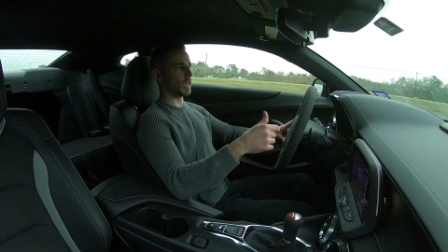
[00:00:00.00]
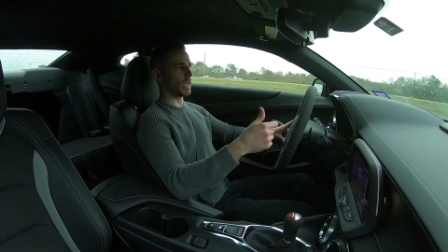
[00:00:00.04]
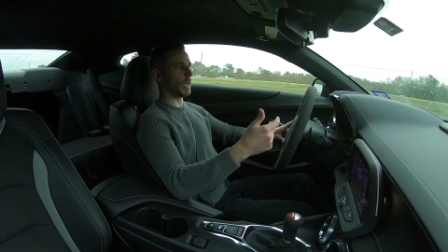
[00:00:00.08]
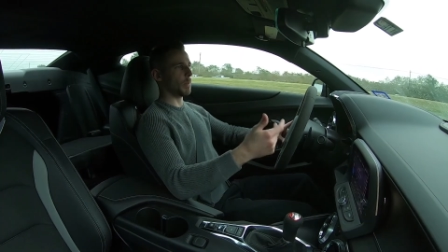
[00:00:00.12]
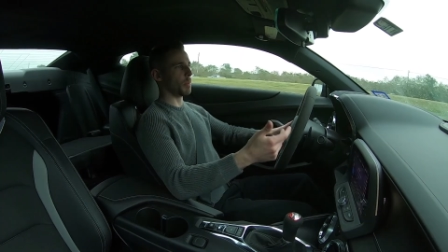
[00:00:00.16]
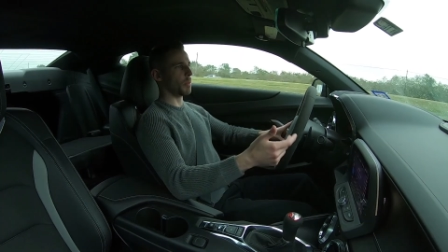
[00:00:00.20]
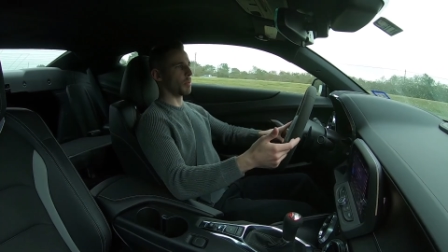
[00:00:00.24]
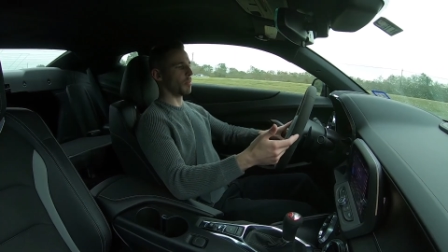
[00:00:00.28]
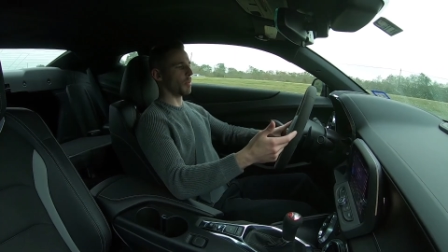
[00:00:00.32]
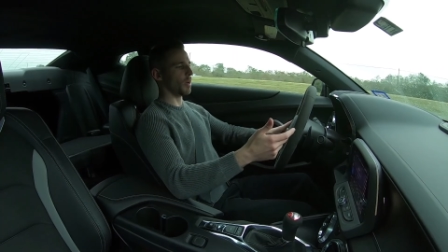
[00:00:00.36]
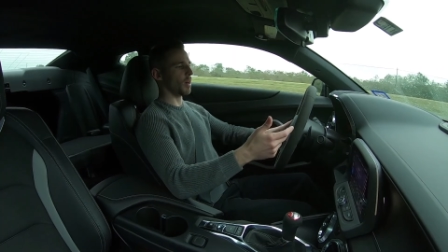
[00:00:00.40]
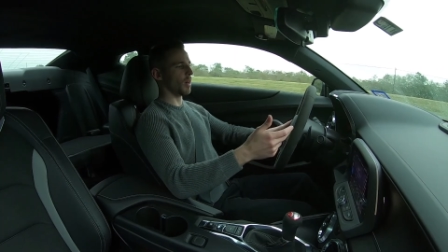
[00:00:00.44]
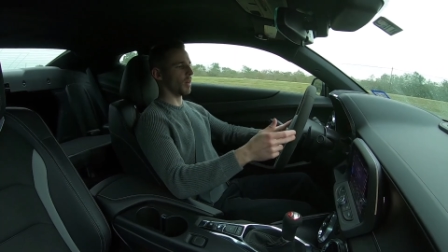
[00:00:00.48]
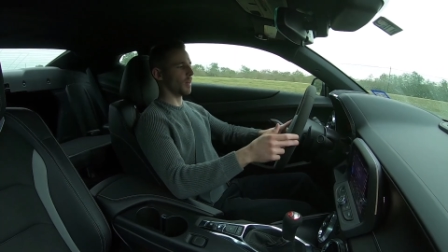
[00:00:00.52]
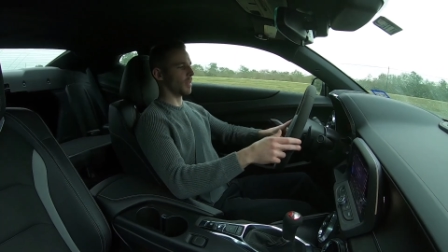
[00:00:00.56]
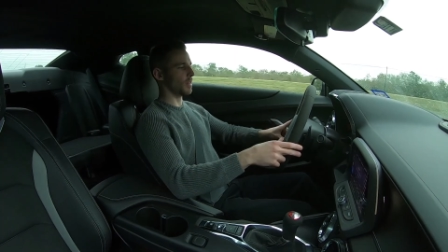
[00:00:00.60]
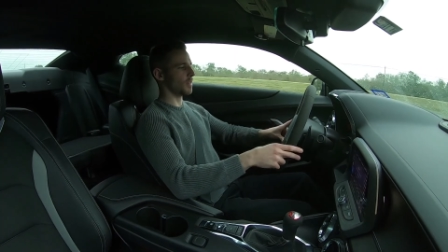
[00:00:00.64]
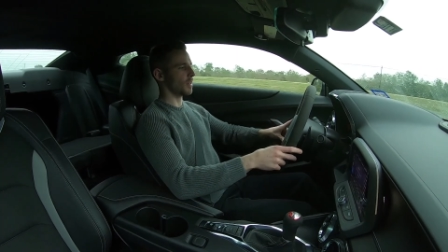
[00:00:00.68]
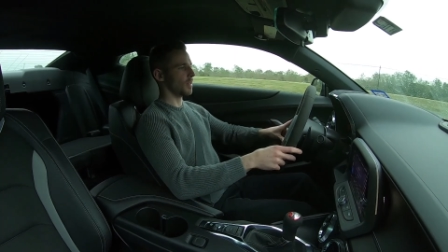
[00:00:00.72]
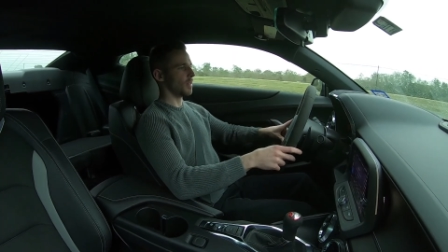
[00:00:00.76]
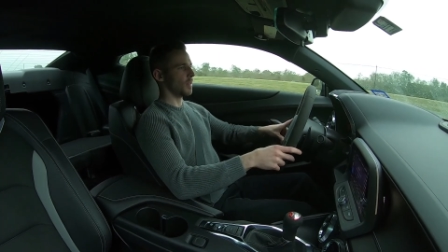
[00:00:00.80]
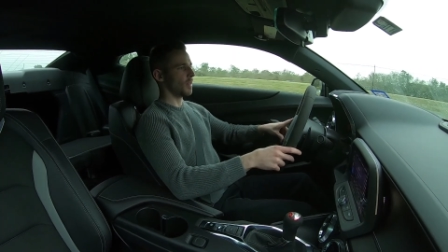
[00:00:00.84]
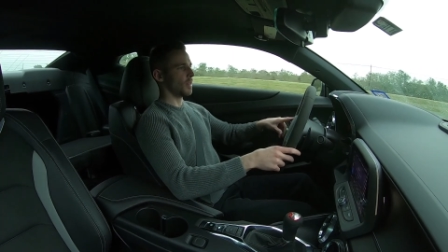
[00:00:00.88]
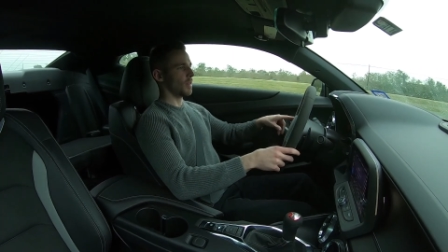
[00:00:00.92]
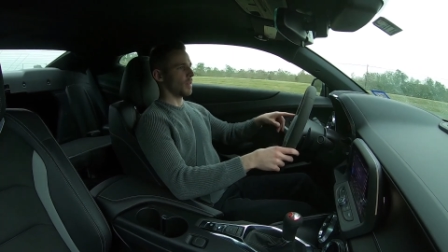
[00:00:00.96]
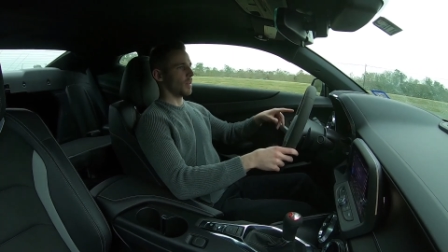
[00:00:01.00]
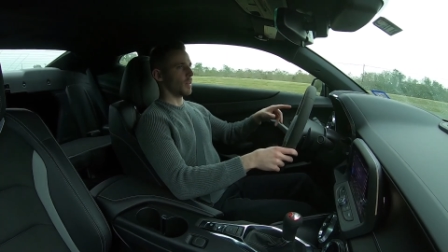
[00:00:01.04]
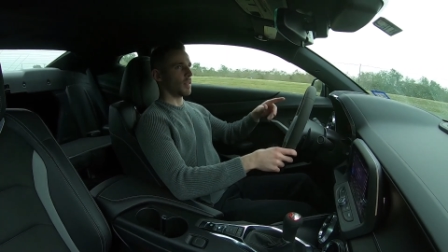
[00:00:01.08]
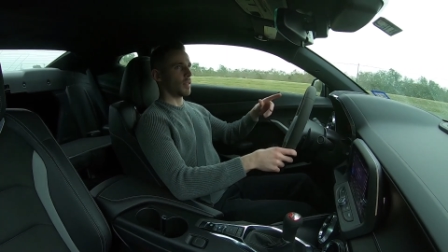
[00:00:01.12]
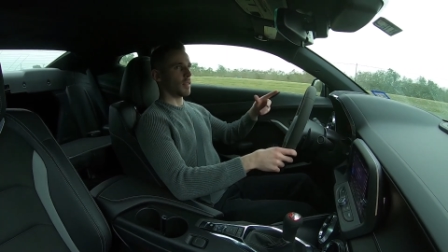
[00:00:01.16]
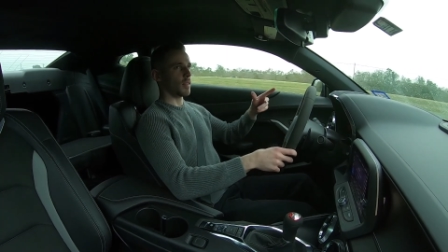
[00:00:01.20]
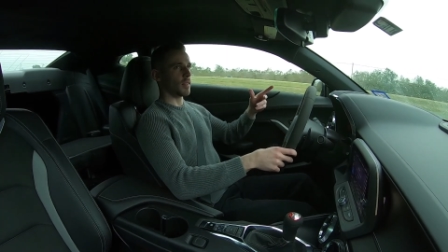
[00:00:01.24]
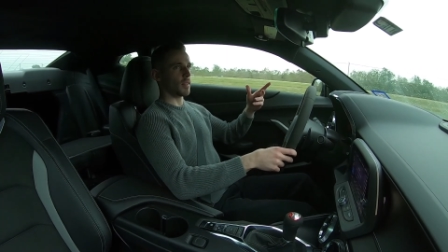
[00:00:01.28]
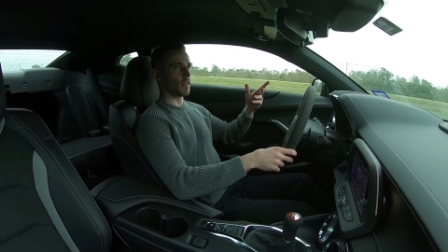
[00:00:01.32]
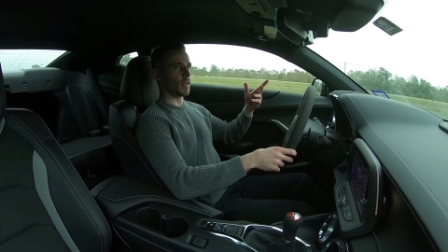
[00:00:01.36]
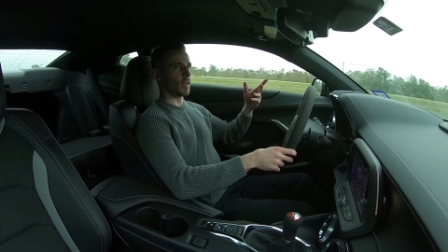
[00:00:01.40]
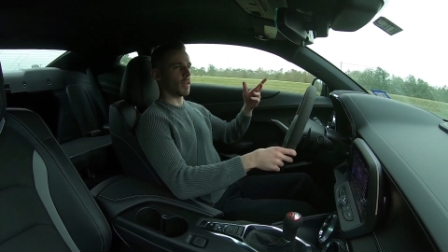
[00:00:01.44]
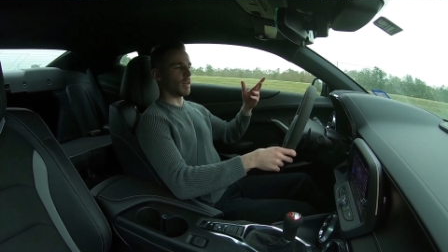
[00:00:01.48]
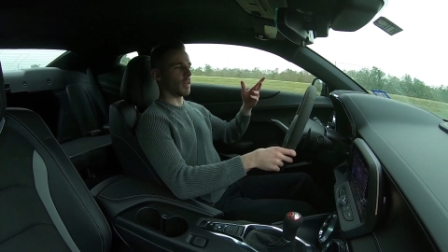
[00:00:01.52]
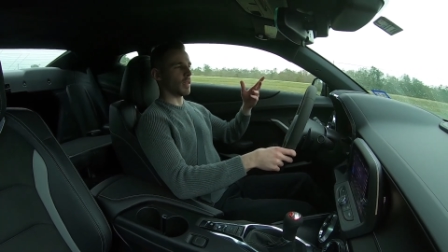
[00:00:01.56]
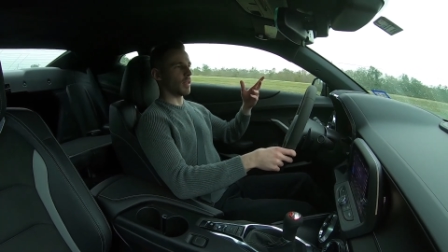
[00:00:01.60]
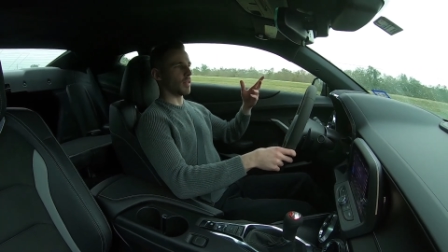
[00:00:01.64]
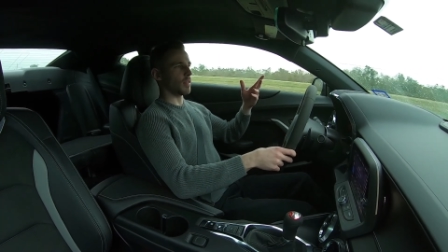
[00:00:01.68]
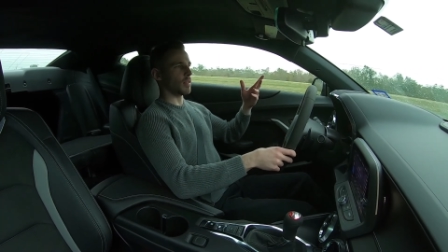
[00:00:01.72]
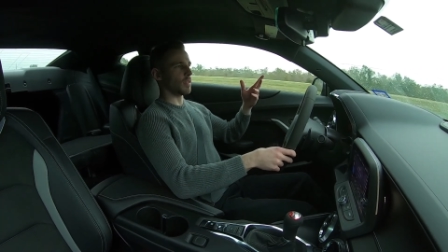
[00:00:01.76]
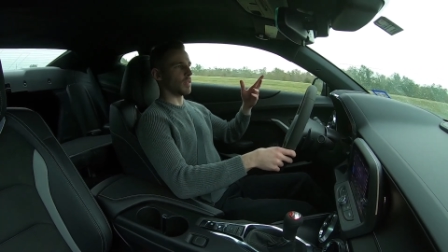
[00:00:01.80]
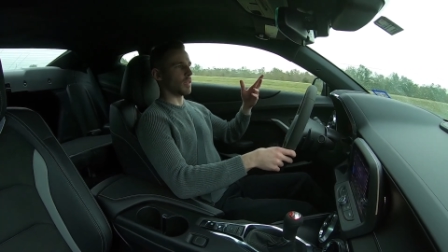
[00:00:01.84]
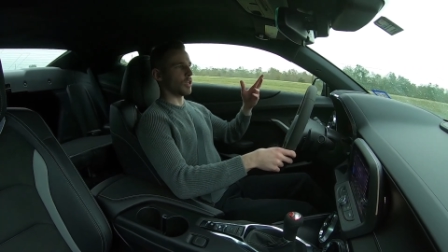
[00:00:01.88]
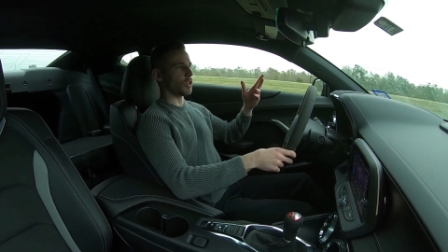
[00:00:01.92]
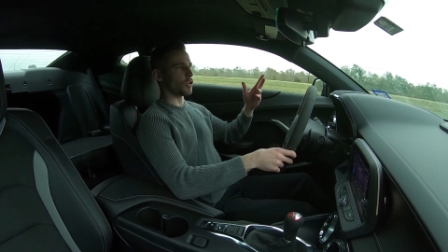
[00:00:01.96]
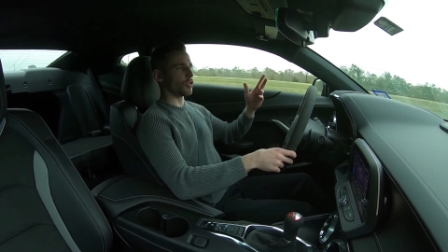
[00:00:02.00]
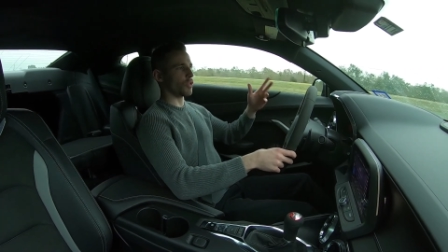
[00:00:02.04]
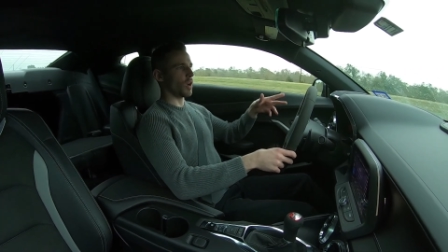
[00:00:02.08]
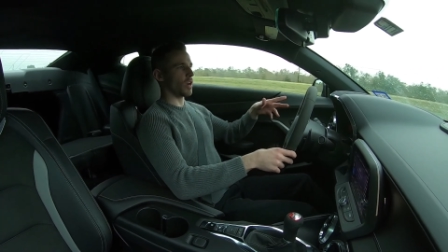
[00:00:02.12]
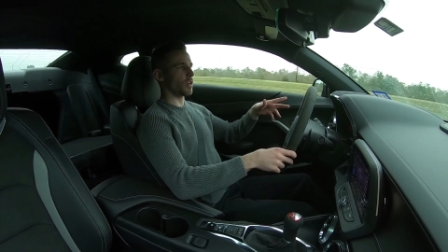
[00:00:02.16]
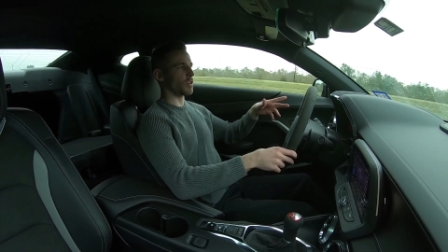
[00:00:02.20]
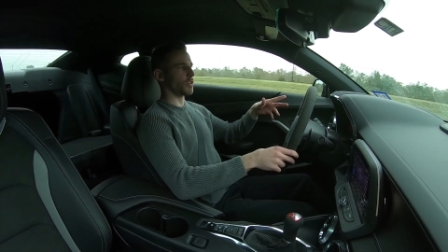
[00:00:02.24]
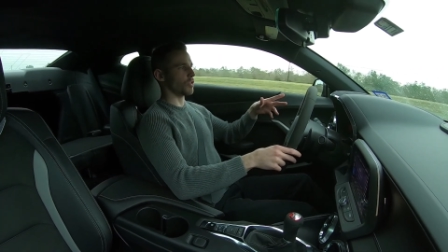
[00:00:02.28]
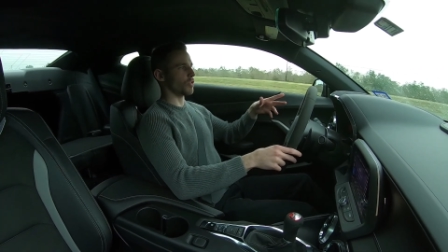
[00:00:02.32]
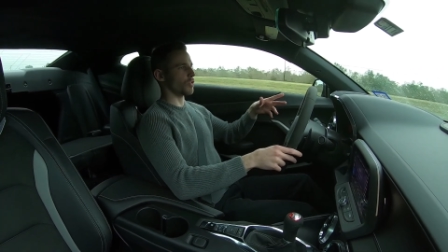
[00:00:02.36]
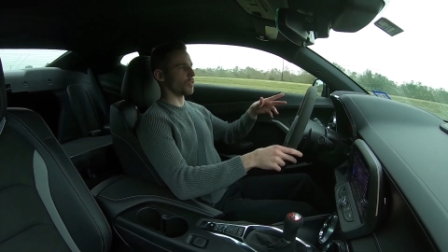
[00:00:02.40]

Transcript: keep in mind that the traction